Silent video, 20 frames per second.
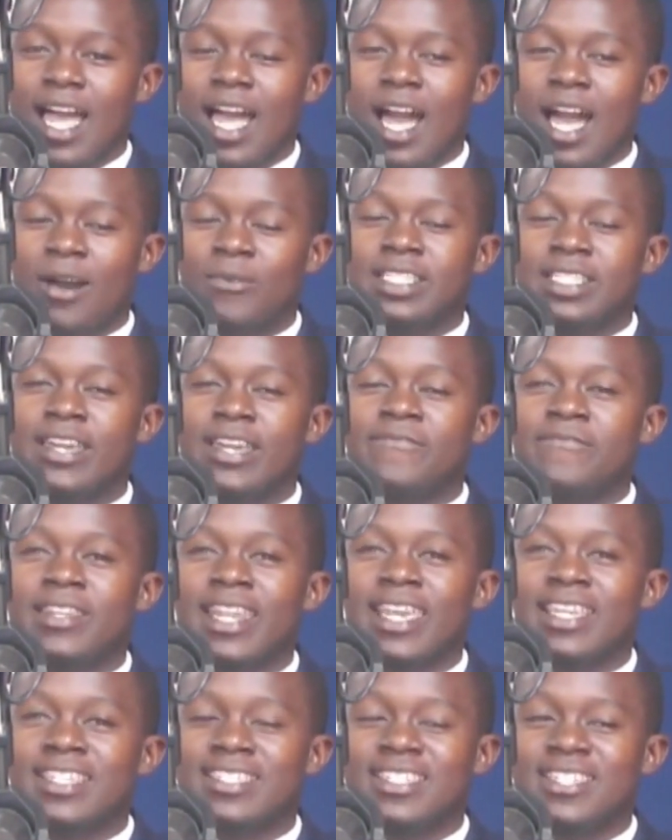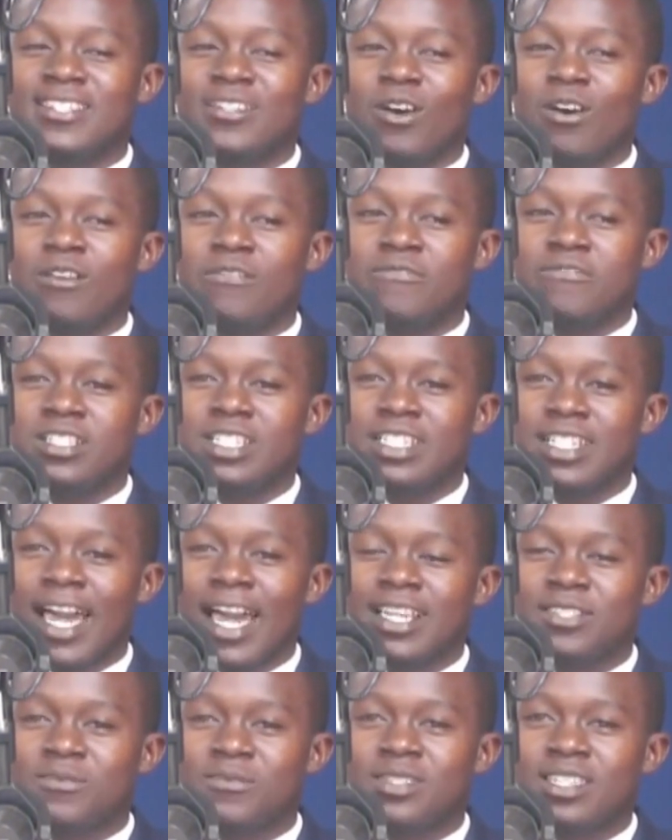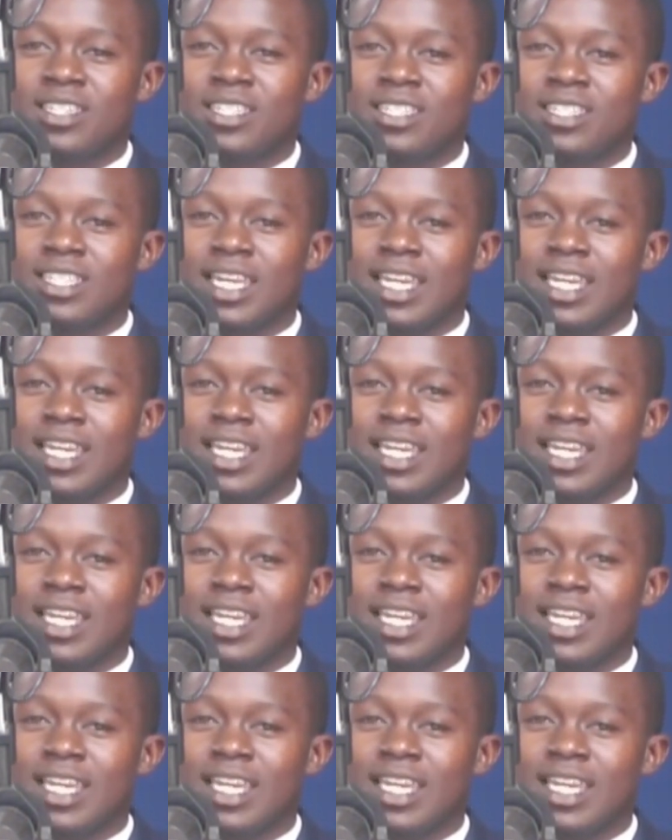our definition of drugs within